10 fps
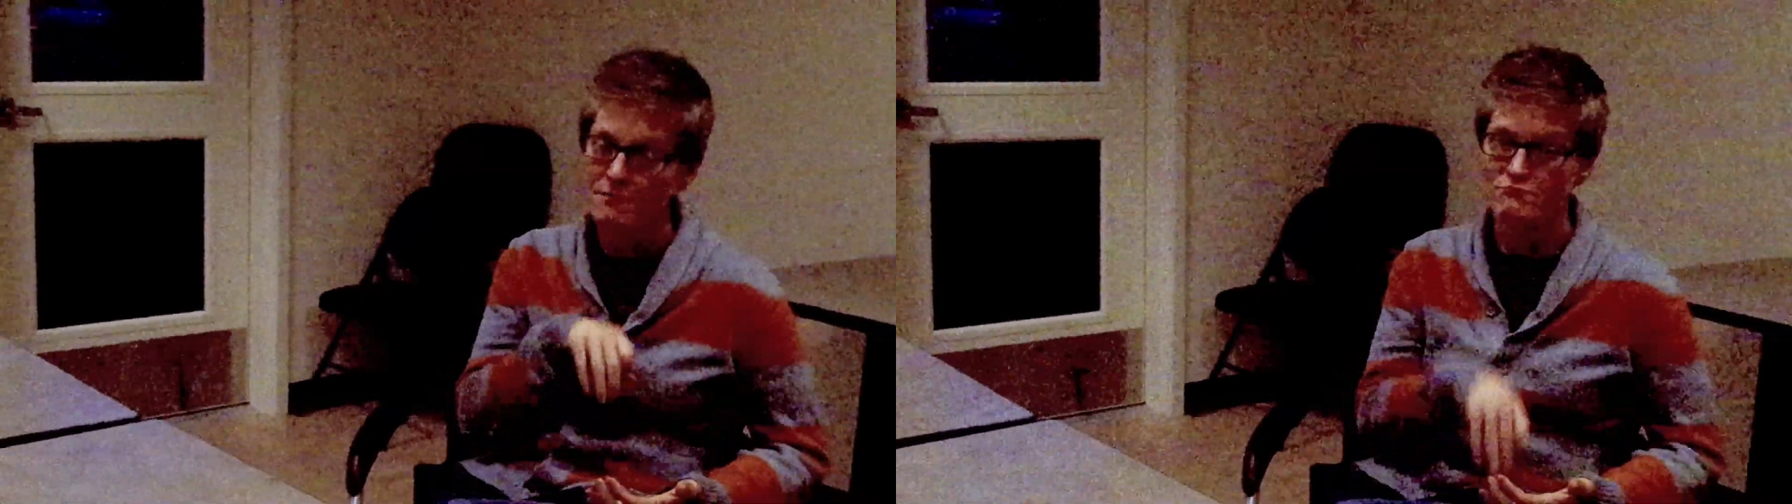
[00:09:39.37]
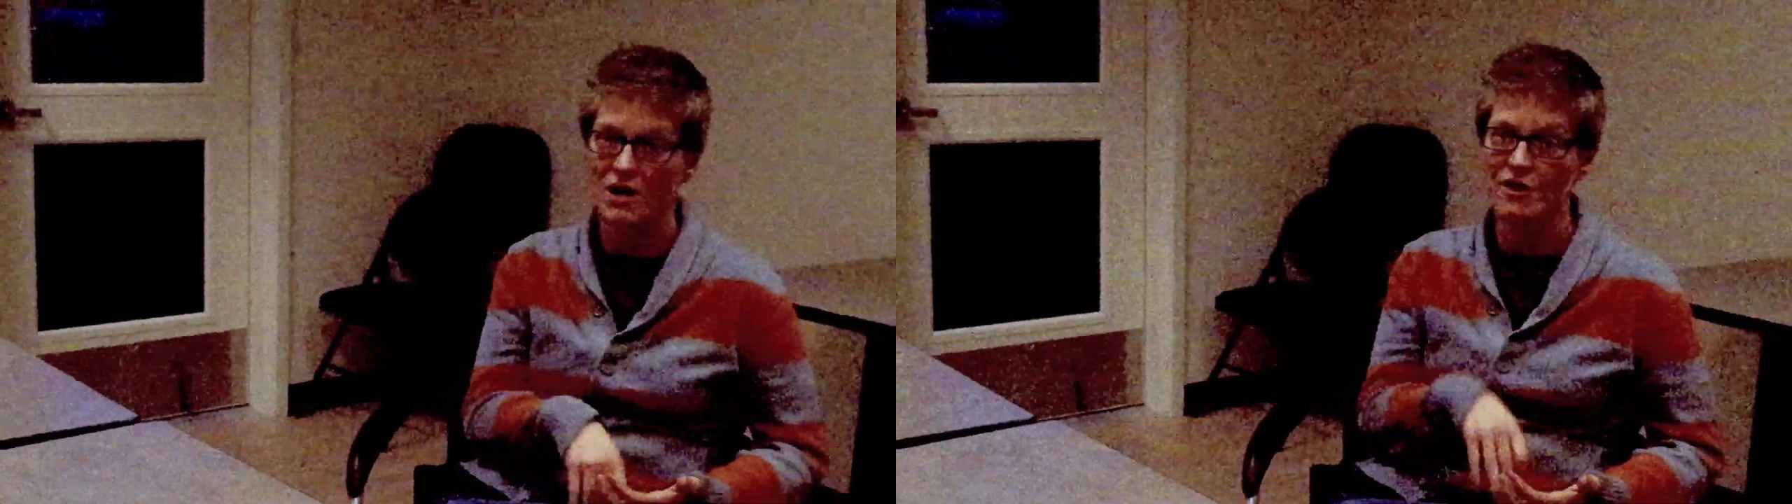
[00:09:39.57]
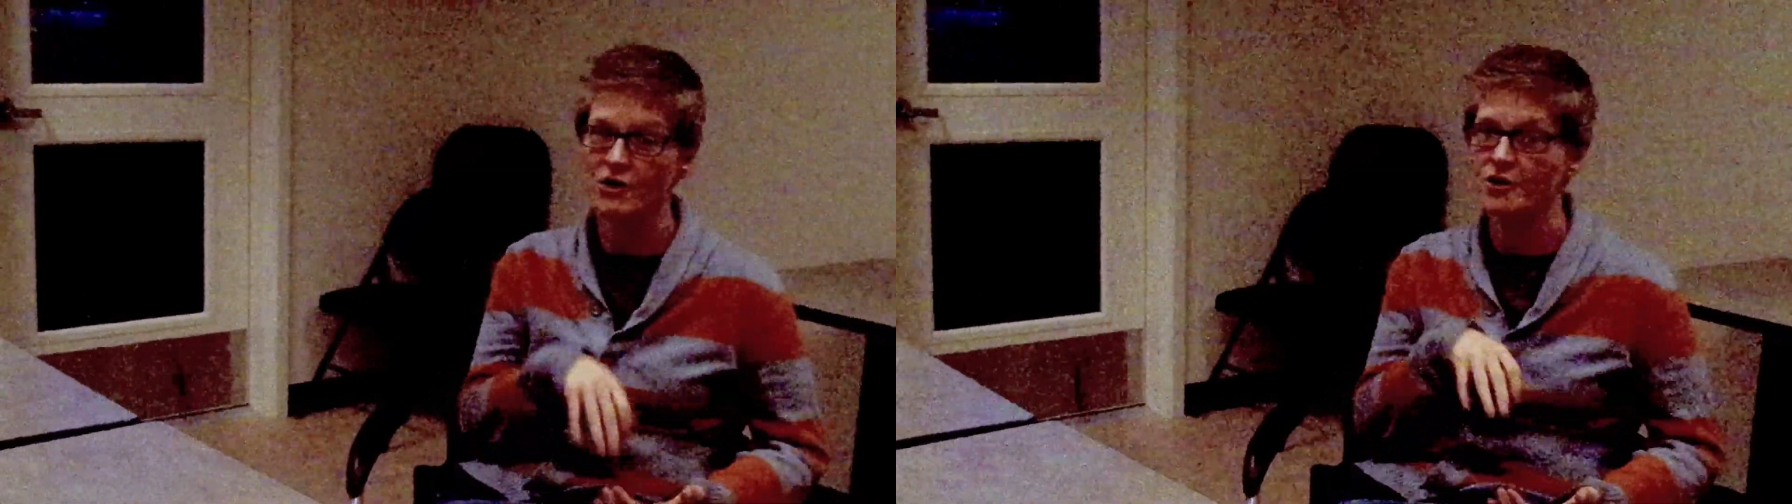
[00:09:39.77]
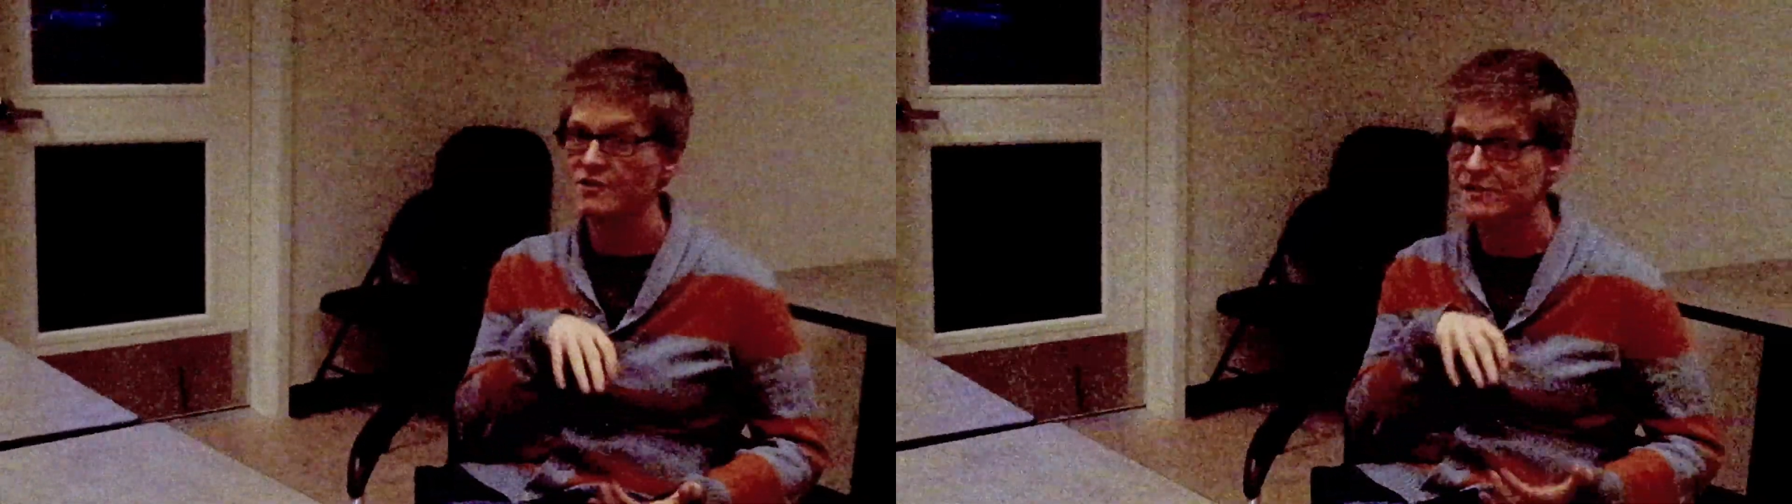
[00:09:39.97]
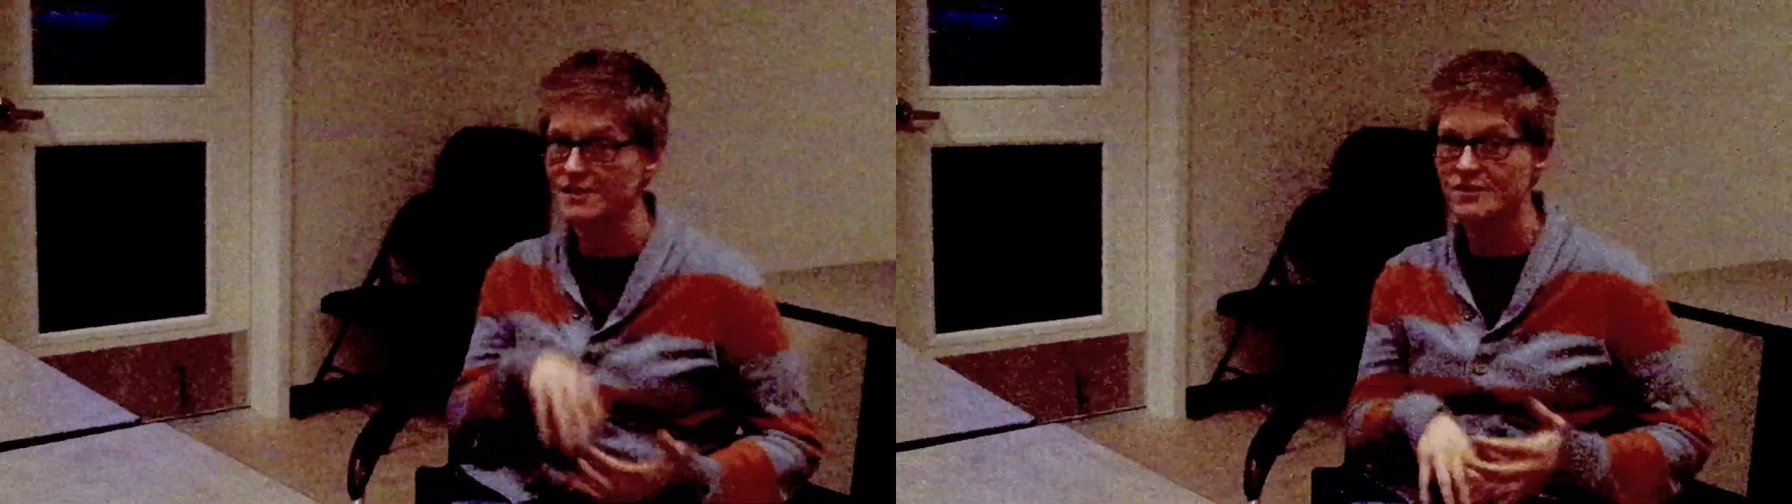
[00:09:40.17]
mother,
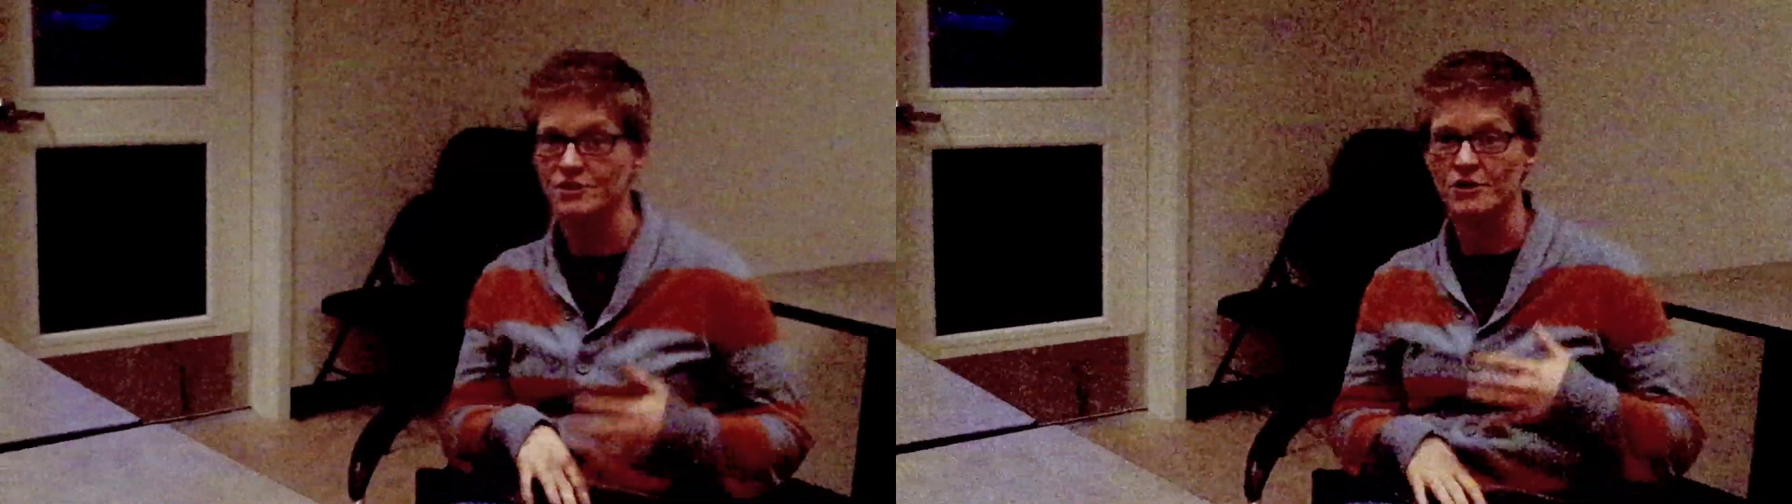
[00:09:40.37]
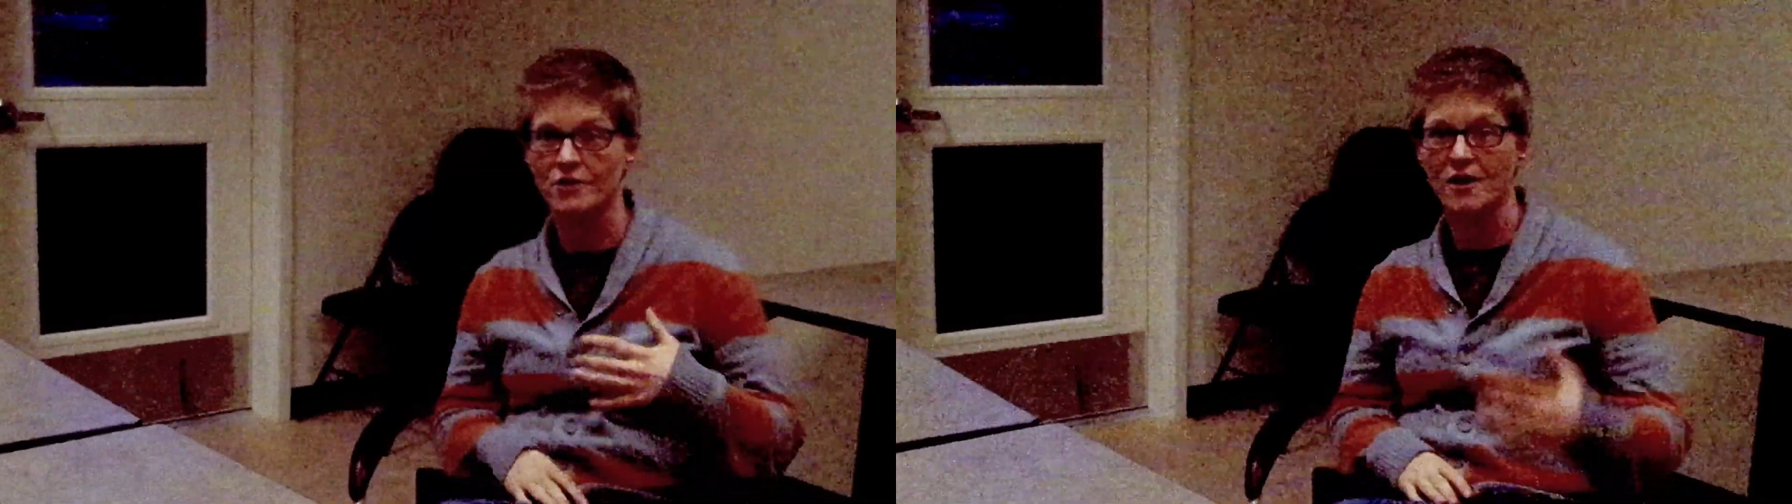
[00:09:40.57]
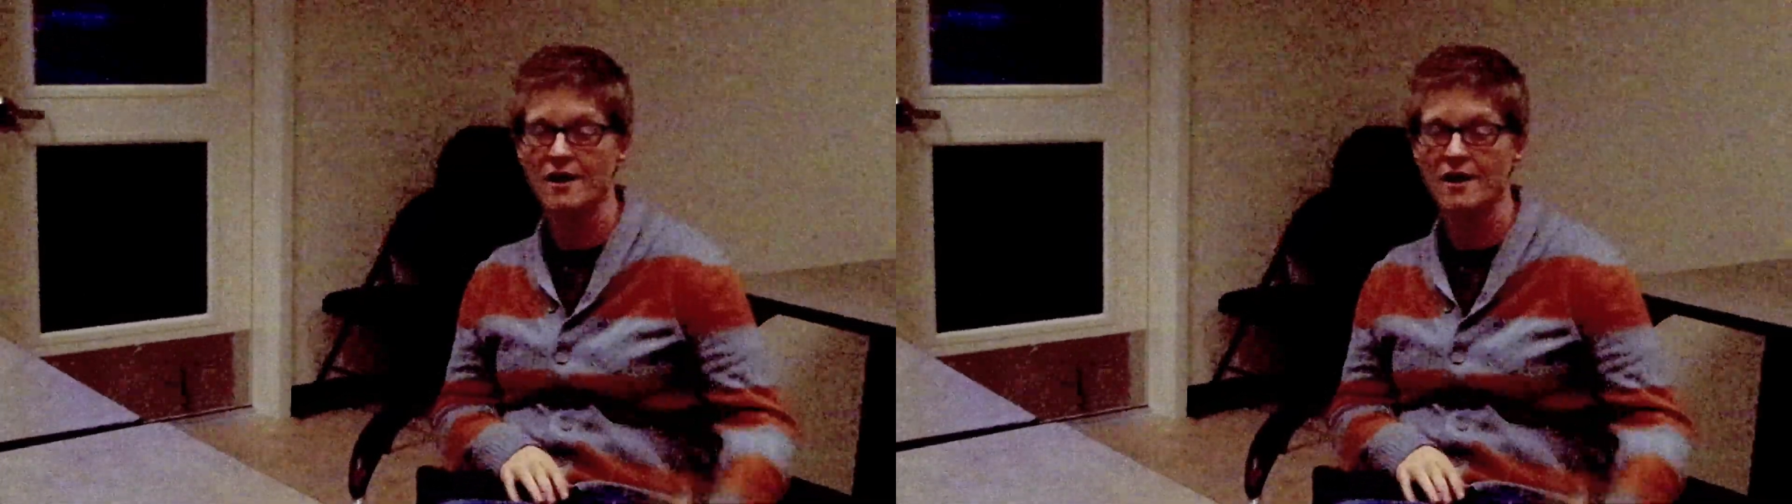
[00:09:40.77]
sister,